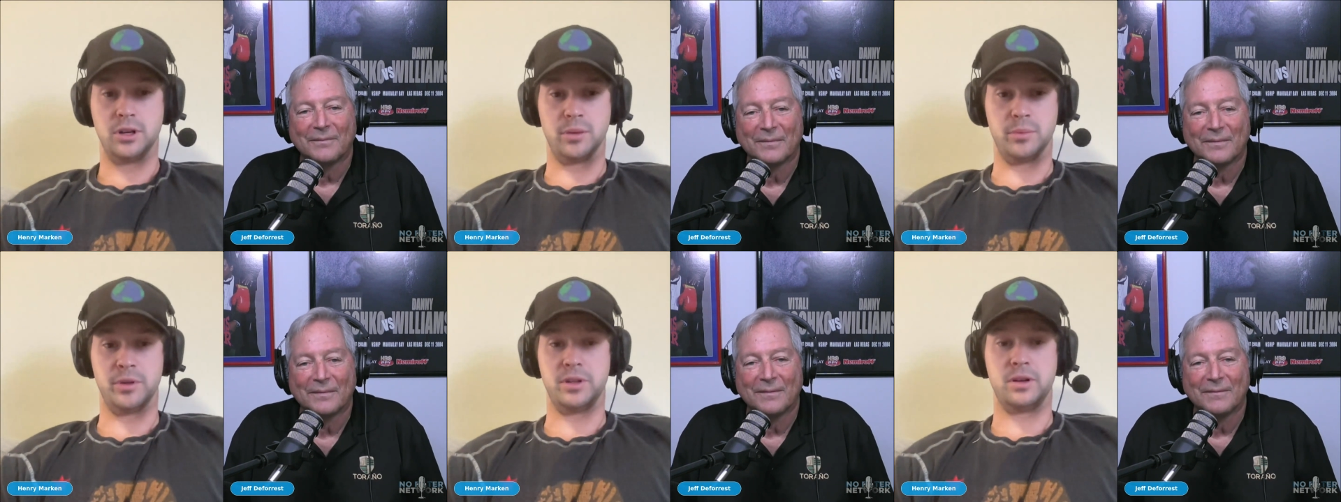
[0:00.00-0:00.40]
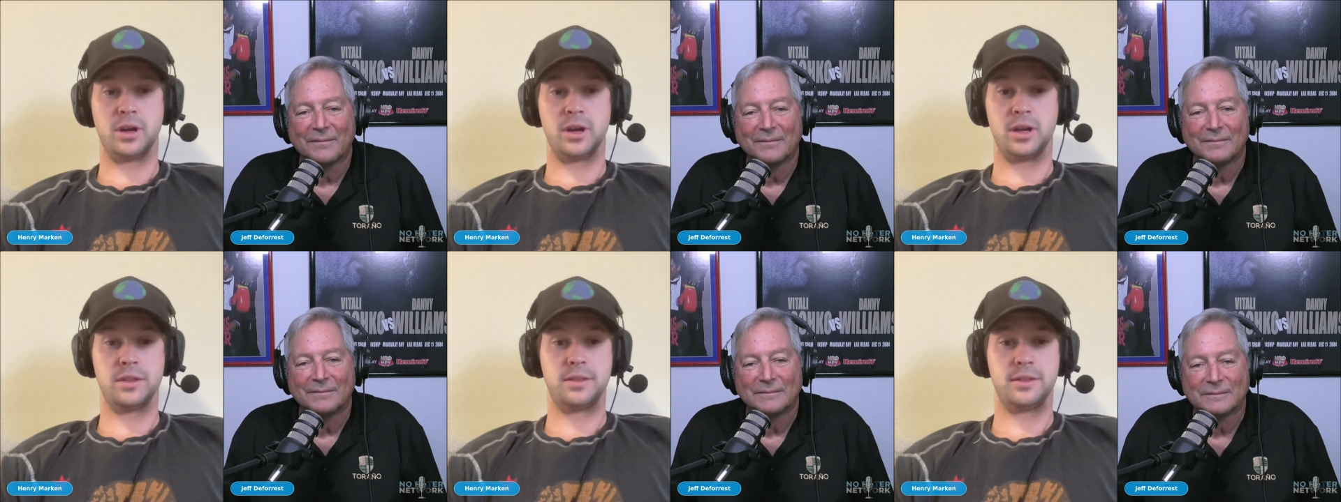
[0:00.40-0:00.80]
Speaker 1: I mean,
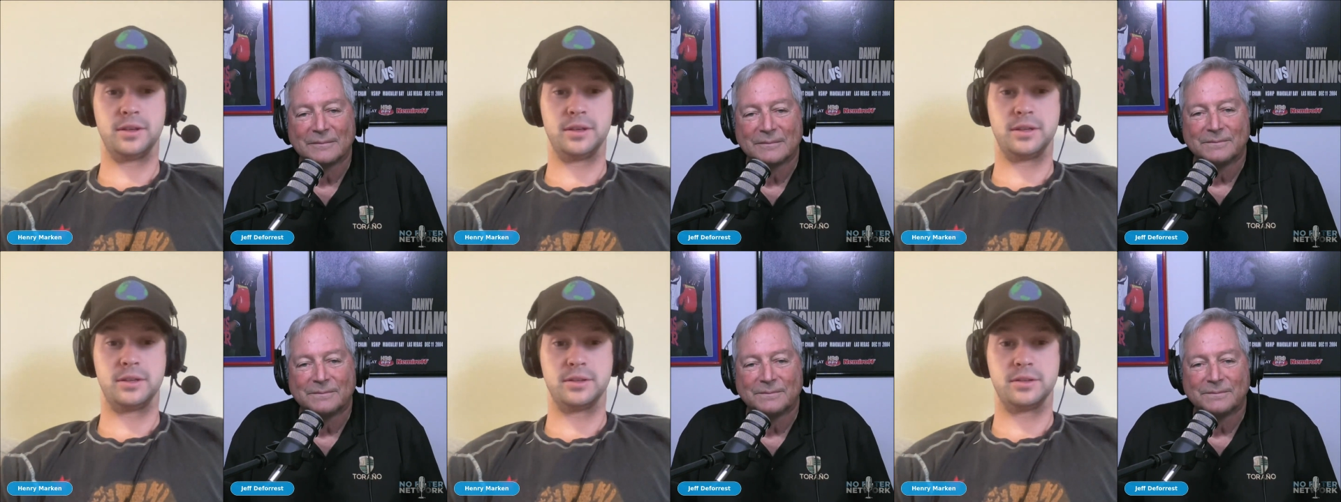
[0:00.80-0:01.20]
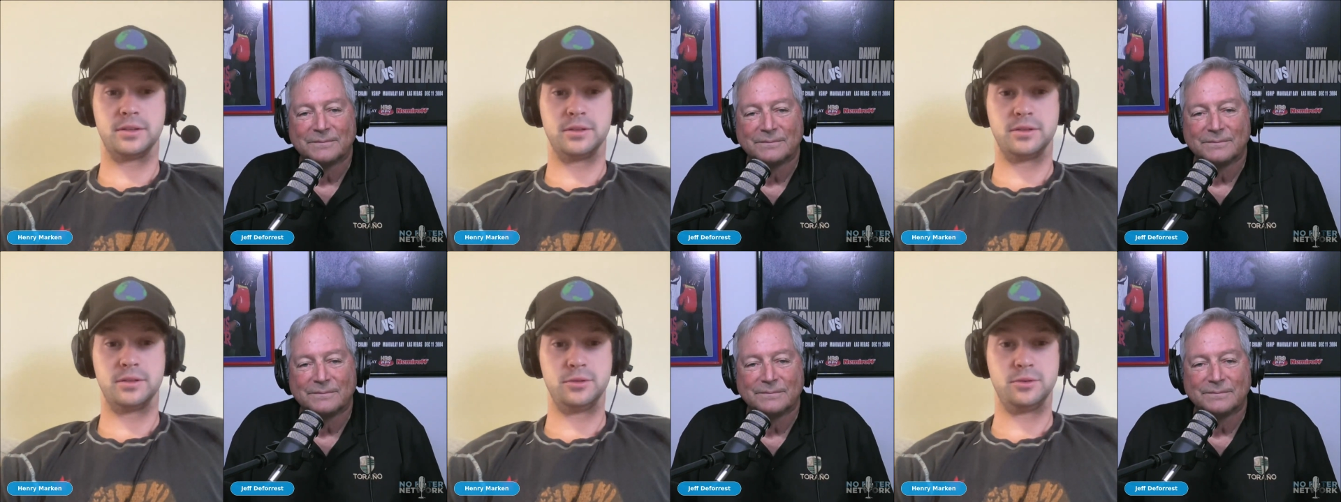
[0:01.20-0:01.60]
I think
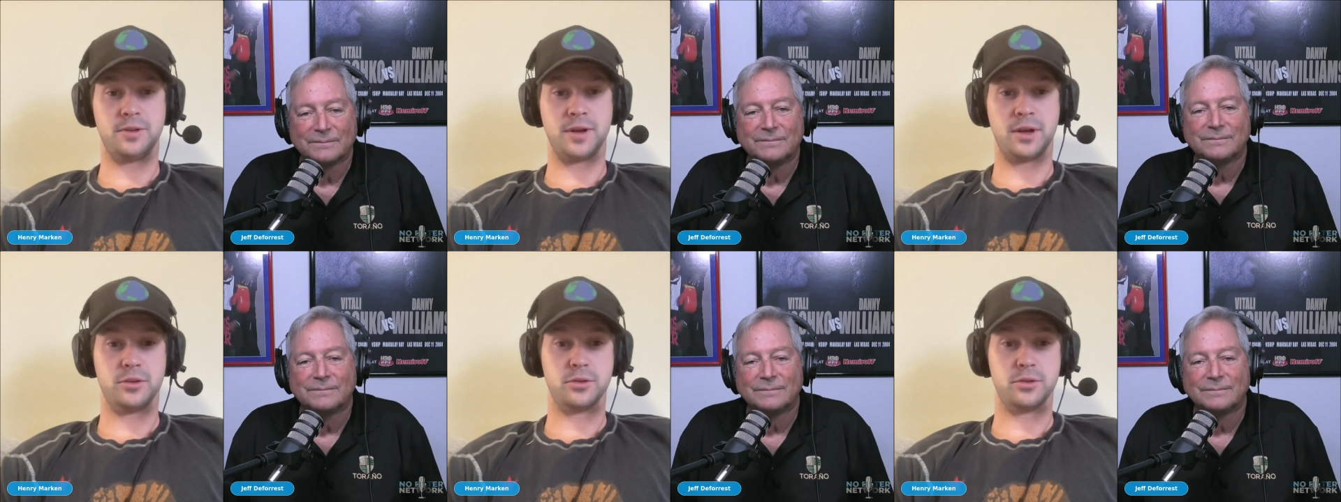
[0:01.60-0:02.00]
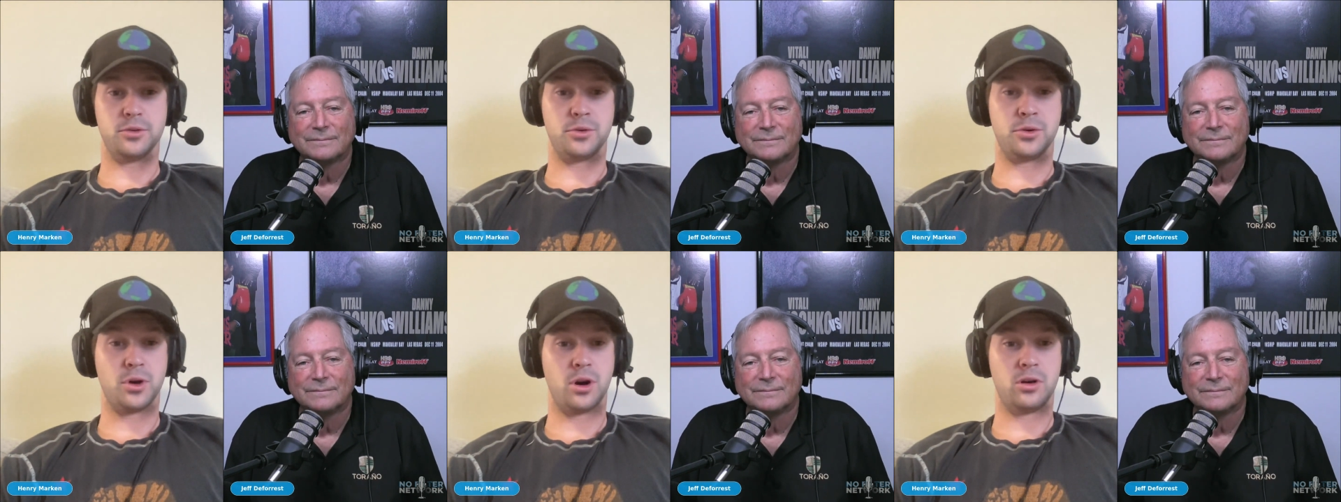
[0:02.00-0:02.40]
you found your
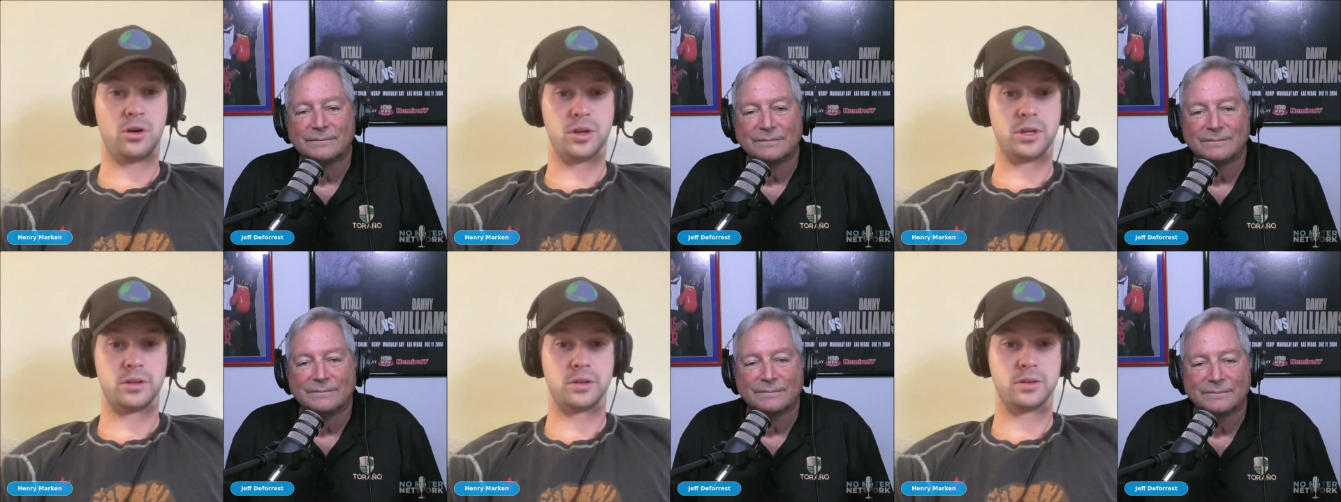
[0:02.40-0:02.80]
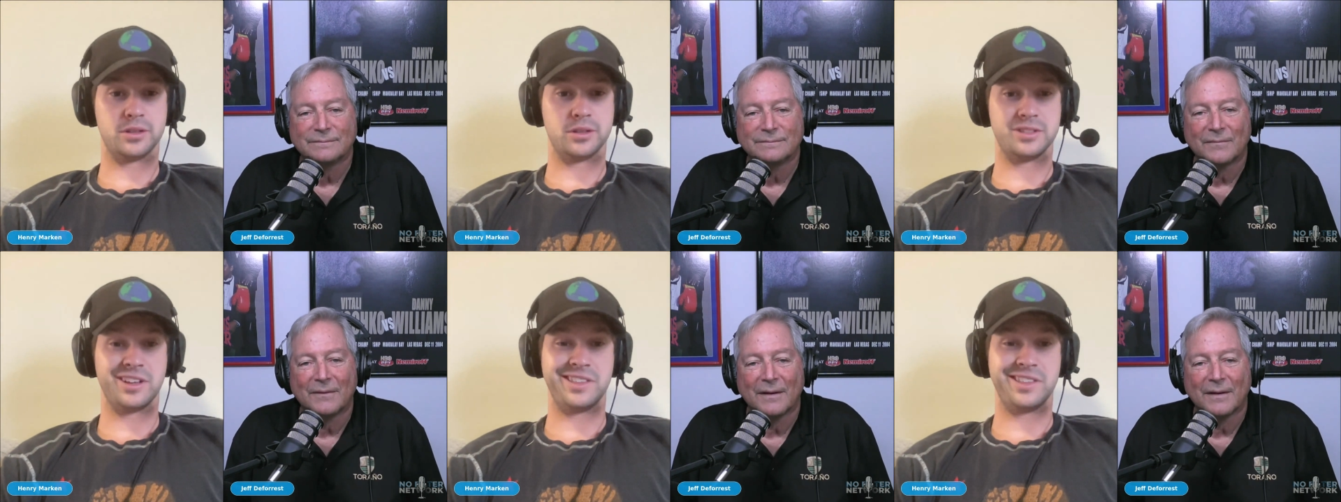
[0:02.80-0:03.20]
new calling.
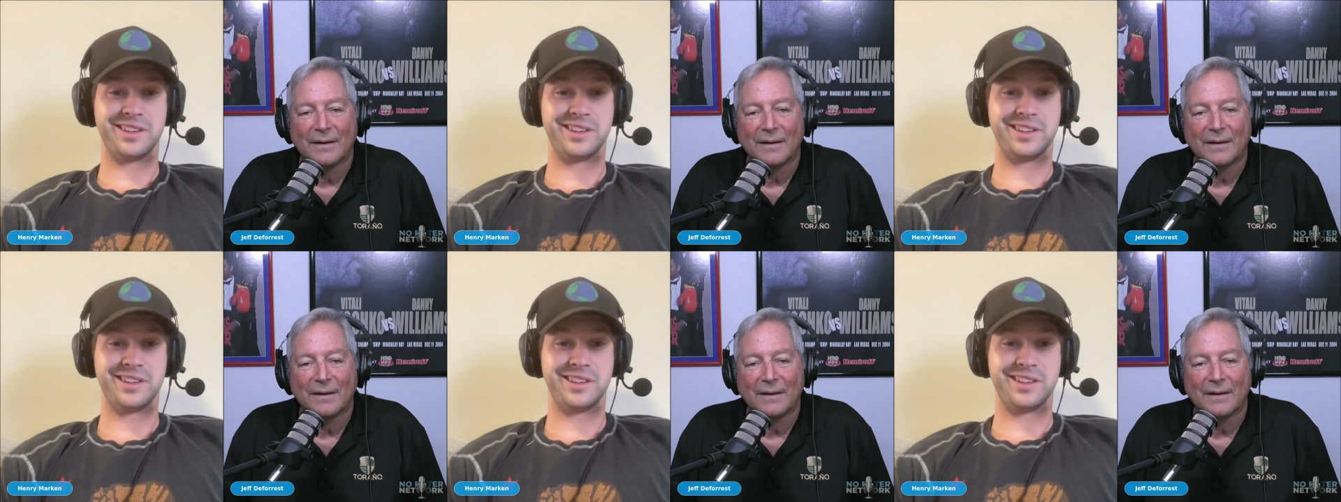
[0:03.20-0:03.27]
This, I